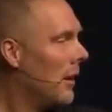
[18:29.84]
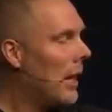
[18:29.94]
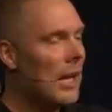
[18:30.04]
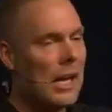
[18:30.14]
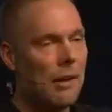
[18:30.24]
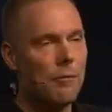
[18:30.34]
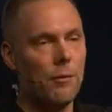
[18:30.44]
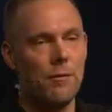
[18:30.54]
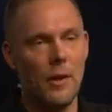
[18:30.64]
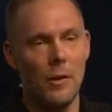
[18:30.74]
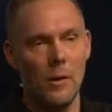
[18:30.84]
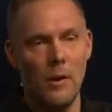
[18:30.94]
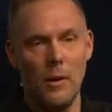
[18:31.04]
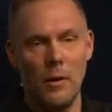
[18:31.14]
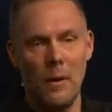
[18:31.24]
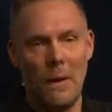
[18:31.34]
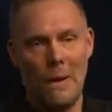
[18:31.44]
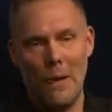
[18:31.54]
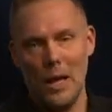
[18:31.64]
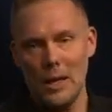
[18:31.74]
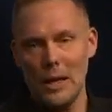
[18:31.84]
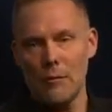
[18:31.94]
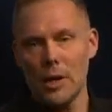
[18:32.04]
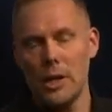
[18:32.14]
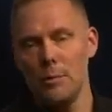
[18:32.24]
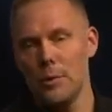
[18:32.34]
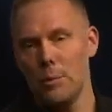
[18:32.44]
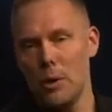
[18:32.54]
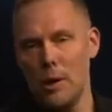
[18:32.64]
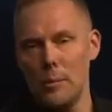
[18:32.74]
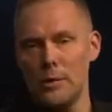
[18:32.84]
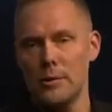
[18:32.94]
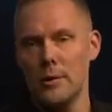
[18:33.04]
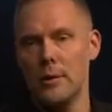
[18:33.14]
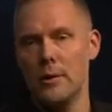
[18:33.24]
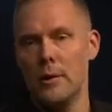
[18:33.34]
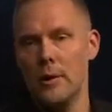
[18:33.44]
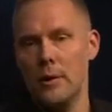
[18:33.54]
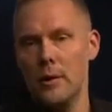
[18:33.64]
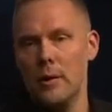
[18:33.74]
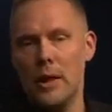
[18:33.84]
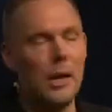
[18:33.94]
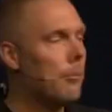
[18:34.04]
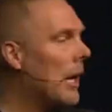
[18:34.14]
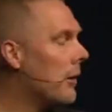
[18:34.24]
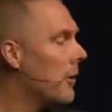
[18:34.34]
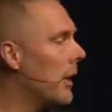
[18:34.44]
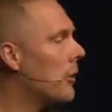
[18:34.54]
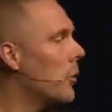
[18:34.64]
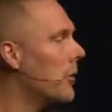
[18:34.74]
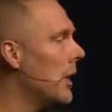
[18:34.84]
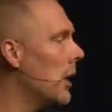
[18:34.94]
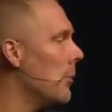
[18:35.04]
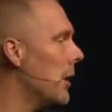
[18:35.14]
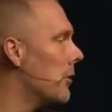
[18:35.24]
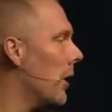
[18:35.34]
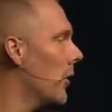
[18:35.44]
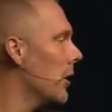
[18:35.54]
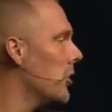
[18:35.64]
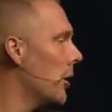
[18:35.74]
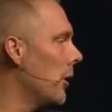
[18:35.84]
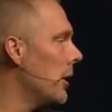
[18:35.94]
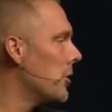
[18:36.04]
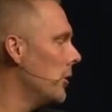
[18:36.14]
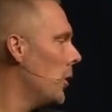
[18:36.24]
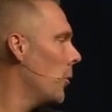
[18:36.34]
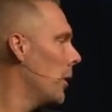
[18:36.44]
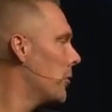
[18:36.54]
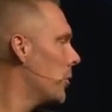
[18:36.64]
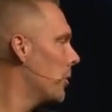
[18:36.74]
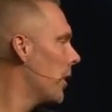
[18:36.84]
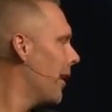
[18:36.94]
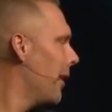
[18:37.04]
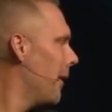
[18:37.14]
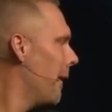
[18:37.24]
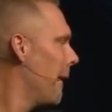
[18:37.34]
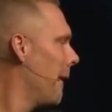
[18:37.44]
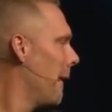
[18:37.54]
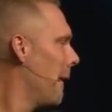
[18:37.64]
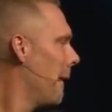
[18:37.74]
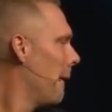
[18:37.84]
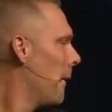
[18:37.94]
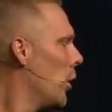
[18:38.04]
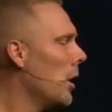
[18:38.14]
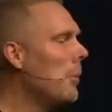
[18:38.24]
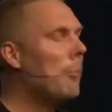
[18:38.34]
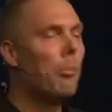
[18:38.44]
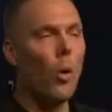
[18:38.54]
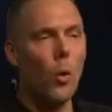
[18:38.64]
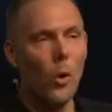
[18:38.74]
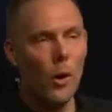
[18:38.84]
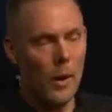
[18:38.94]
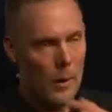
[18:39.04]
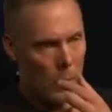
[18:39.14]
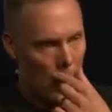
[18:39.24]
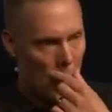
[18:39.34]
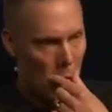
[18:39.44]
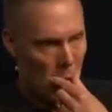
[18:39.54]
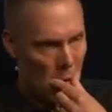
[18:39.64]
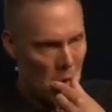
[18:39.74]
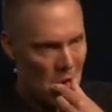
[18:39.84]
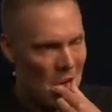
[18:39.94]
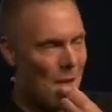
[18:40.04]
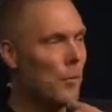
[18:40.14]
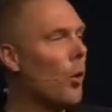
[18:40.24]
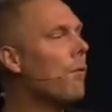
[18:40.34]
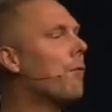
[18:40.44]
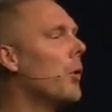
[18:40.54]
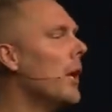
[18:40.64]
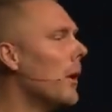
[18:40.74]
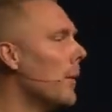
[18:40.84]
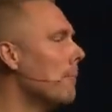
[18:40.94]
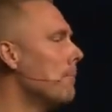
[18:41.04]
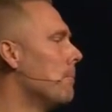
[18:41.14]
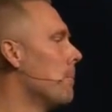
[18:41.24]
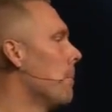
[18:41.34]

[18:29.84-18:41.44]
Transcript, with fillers: and it can't fulfill, and it never keeps the promise that it makes. And that's what the enemy is telling a generation. You don't want to serve God. You're going to be bored. You're going to have no freedom.